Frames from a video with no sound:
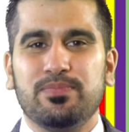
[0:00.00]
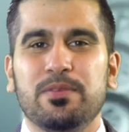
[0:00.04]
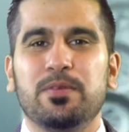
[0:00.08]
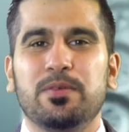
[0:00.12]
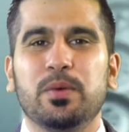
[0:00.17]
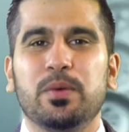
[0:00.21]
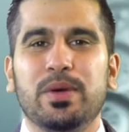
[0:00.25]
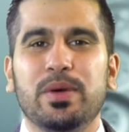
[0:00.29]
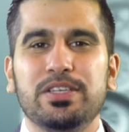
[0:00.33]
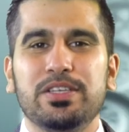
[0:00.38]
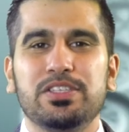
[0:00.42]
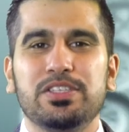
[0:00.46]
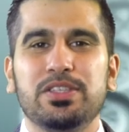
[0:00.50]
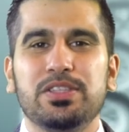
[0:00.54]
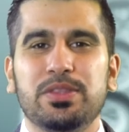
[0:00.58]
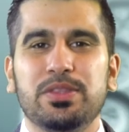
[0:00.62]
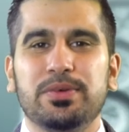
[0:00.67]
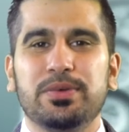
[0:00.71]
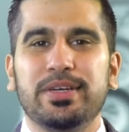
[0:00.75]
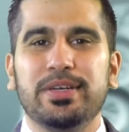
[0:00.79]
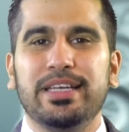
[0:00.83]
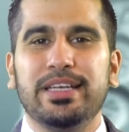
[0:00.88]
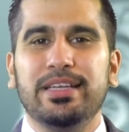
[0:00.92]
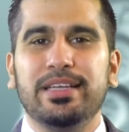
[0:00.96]
For question
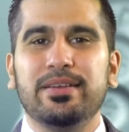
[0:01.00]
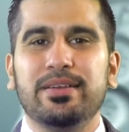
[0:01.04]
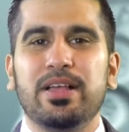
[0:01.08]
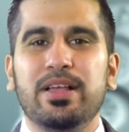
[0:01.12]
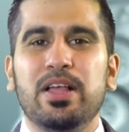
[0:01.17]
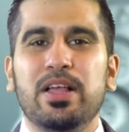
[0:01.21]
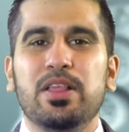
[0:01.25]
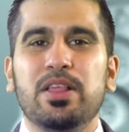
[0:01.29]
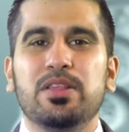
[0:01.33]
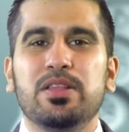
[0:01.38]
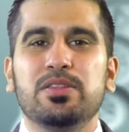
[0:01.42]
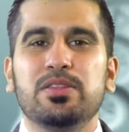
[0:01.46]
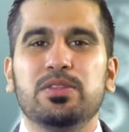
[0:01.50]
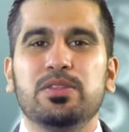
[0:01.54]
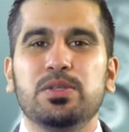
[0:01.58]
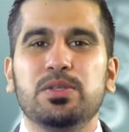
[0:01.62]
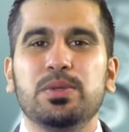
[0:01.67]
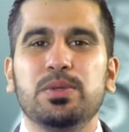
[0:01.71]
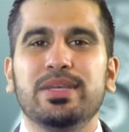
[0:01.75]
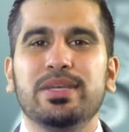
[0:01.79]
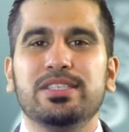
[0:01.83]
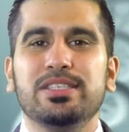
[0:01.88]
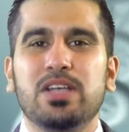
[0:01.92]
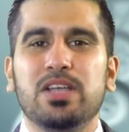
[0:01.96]
3,
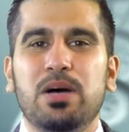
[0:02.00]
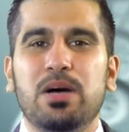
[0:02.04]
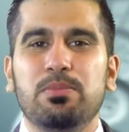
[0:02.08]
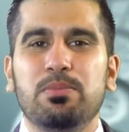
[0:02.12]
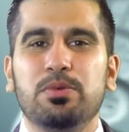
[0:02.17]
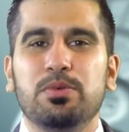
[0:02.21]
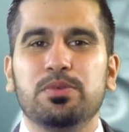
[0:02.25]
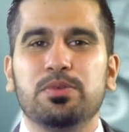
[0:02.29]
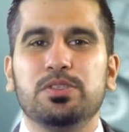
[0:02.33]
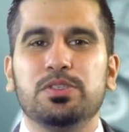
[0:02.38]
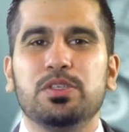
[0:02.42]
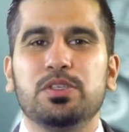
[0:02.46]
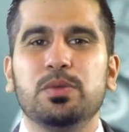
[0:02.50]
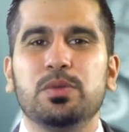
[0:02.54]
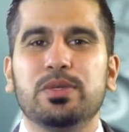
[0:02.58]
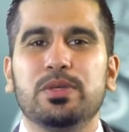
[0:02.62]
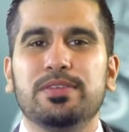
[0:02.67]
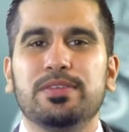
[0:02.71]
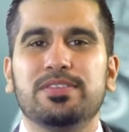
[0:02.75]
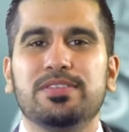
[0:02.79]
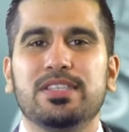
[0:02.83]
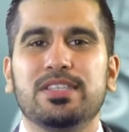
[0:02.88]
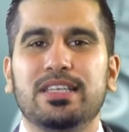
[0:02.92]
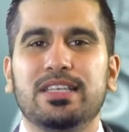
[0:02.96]
two examples you would
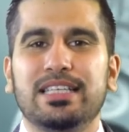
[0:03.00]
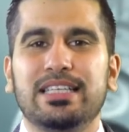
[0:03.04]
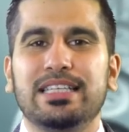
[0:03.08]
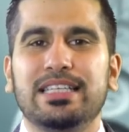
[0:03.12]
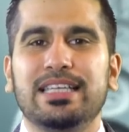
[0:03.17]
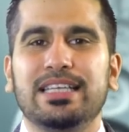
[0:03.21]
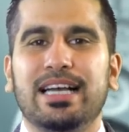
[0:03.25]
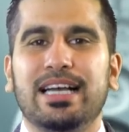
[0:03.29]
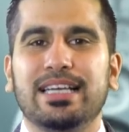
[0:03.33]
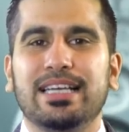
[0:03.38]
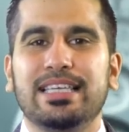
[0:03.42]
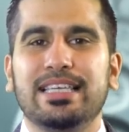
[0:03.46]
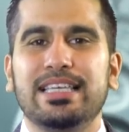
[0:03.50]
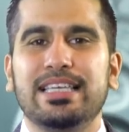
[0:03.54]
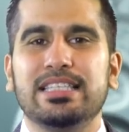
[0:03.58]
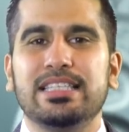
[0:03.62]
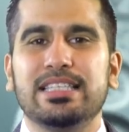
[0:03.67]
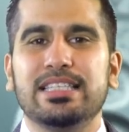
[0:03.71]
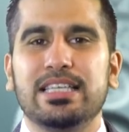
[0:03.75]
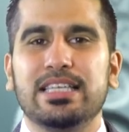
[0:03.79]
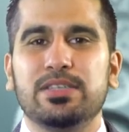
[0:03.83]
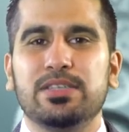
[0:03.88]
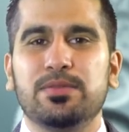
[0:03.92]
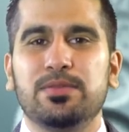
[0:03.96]
have studied at Key
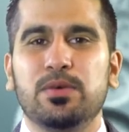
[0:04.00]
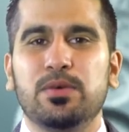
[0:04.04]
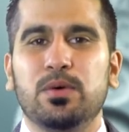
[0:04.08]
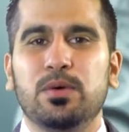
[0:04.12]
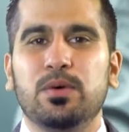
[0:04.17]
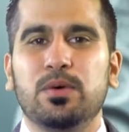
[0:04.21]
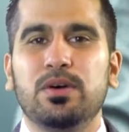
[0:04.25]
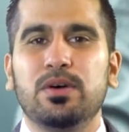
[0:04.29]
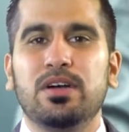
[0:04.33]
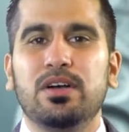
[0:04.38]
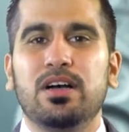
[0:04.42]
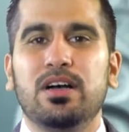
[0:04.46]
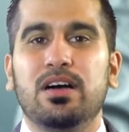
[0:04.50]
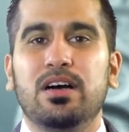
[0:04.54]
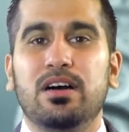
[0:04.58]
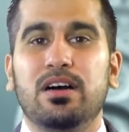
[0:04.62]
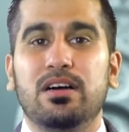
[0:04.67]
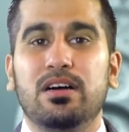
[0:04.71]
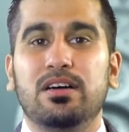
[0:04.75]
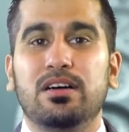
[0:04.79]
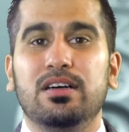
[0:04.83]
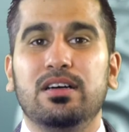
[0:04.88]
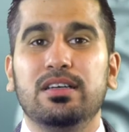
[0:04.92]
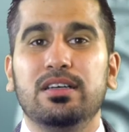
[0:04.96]
Stage 4
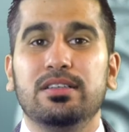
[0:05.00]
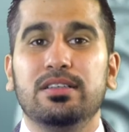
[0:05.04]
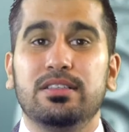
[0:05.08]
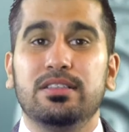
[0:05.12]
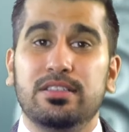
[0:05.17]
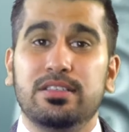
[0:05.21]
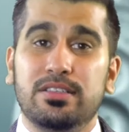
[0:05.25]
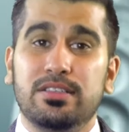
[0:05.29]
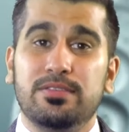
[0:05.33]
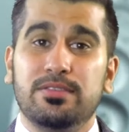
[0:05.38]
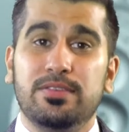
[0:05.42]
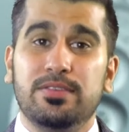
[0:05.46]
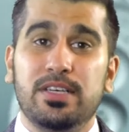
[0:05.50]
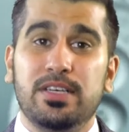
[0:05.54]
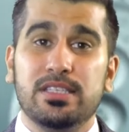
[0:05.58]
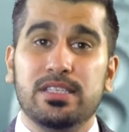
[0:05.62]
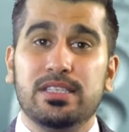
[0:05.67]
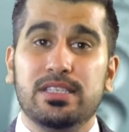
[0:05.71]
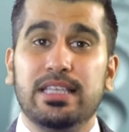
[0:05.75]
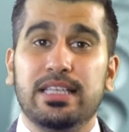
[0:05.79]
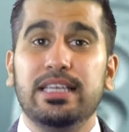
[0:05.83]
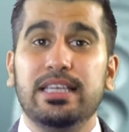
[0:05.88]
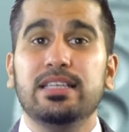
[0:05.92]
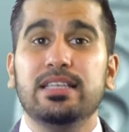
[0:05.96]
are,
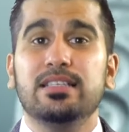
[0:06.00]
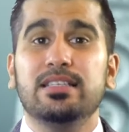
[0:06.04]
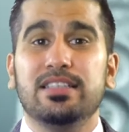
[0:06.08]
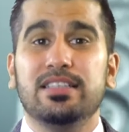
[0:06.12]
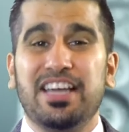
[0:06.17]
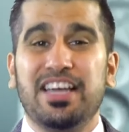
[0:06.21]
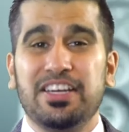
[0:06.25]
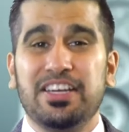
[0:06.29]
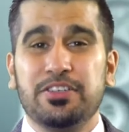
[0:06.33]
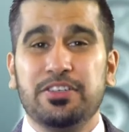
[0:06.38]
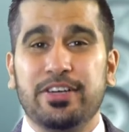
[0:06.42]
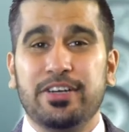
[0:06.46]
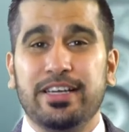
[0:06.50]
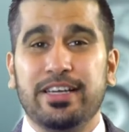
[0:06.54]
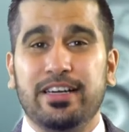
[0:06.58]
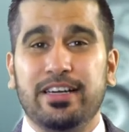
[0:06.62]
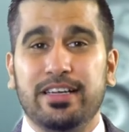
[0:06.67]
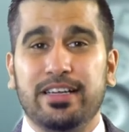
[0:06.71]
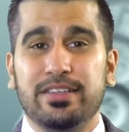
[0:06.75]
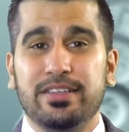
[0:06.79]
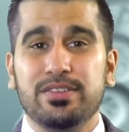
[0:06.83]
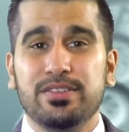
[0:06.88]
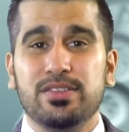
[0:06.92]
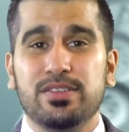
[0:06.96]
firstly, nitrate
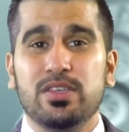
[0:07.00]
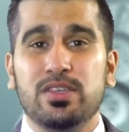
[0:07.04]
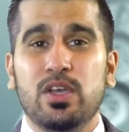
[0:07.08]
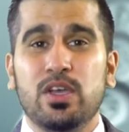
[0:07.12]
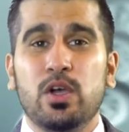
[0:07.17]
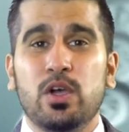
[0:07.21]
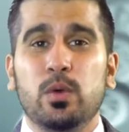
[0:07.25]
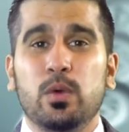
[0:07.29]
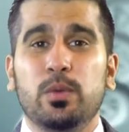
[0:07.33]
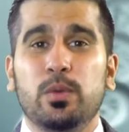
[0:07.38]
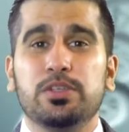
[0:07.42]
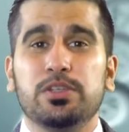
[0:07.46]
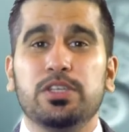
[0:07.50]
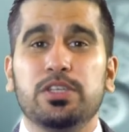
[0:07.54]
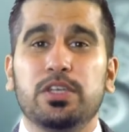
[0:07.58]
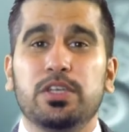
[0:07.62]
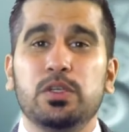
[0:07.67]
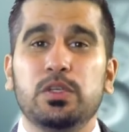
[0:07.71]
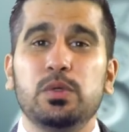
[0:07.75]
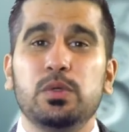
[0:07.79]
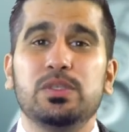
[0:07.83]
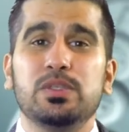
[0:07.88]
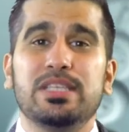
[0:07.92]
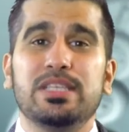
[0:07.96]
ions, which are
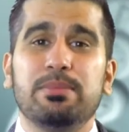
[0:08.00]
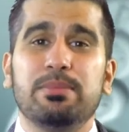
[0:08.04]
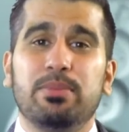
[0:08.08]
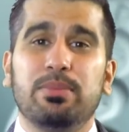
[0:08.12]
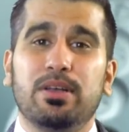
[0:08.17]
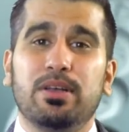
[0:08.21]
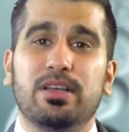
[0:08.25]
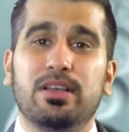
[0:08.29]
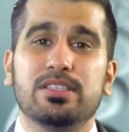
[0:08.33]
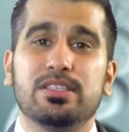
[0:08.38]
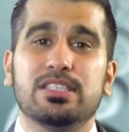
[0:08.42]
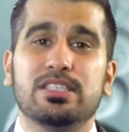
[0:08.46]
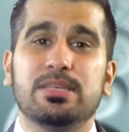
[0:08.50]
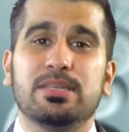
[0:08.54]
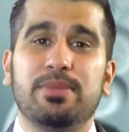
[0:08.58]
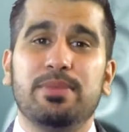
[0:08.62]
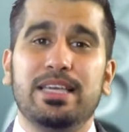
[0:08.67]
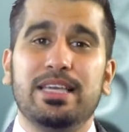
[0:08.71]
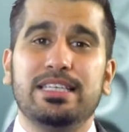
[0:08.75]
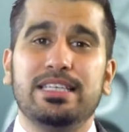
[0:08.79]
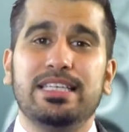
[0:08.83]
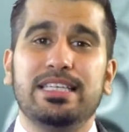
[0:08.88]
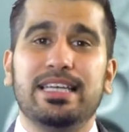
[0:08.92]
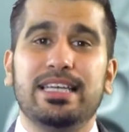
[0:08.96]
used in plants to
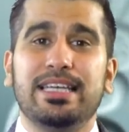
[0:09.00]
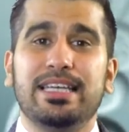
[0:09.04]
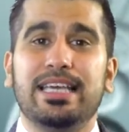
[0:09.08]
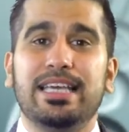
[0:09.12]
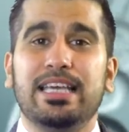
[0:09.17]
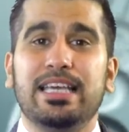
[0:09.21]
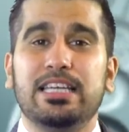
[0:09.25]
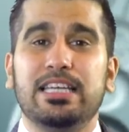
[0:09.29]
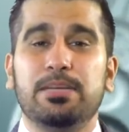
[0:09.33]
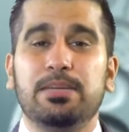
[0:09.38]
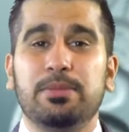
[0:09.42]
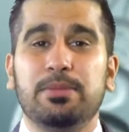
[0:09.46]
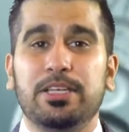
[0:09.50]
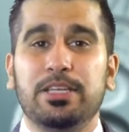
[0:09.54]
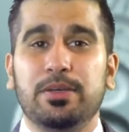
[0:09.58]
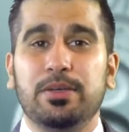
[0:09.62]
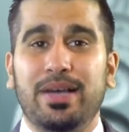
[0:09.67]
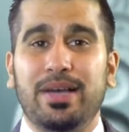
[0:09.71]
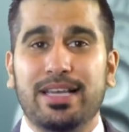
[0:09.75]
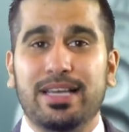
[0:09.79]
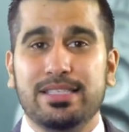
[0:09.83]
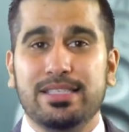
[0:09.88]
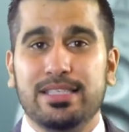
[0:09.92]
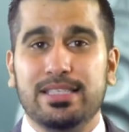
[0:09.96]
make DNA and amino
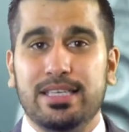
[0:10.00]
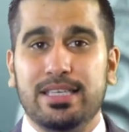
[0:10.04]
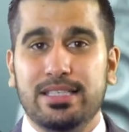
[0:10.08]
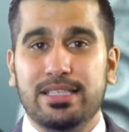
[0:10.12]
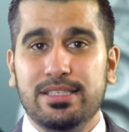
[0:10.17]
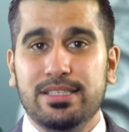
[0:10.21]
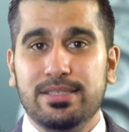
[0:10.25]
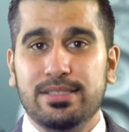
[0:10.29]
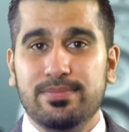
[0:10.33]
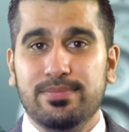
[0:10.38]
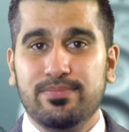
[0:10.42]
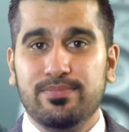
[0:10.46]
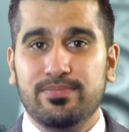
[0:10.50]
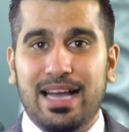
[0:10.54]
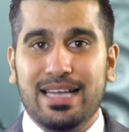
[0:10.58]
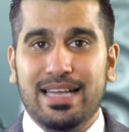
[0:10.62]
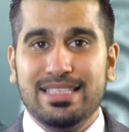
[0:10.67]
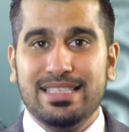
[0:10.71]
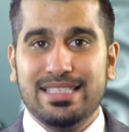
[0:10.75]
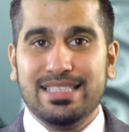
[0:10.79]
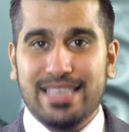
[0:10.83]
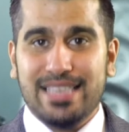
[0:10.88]
acids. And